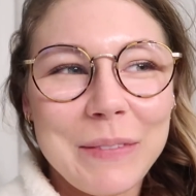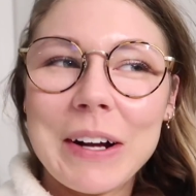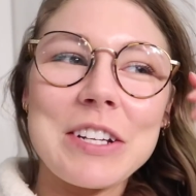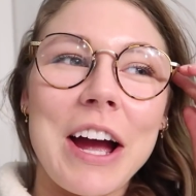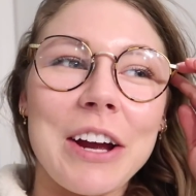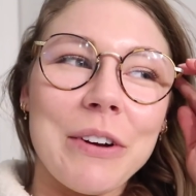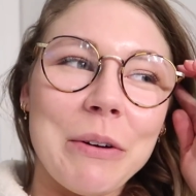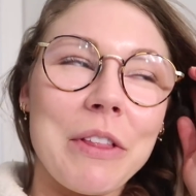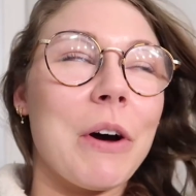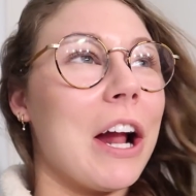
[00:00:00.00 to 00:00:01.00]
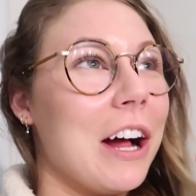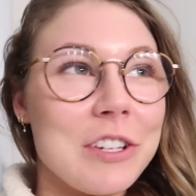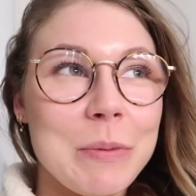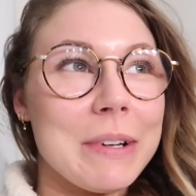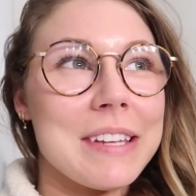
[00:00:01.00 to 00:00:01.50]
which I agree with
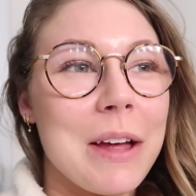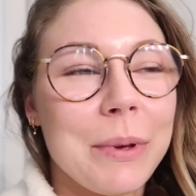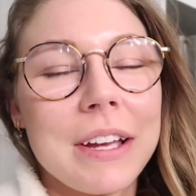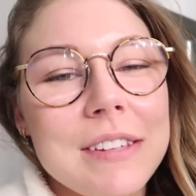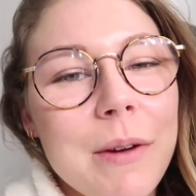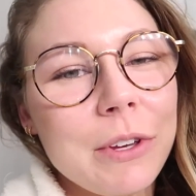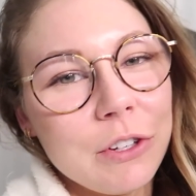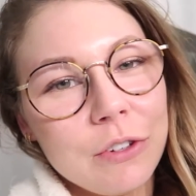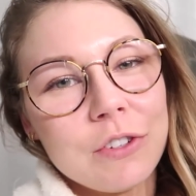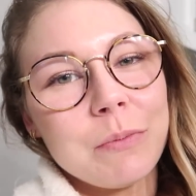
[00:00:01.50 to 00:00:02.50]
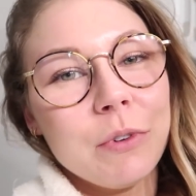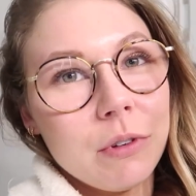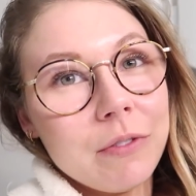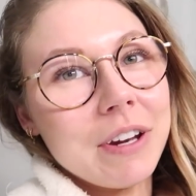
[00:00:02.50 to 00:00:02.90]
100% because I'm a huge movie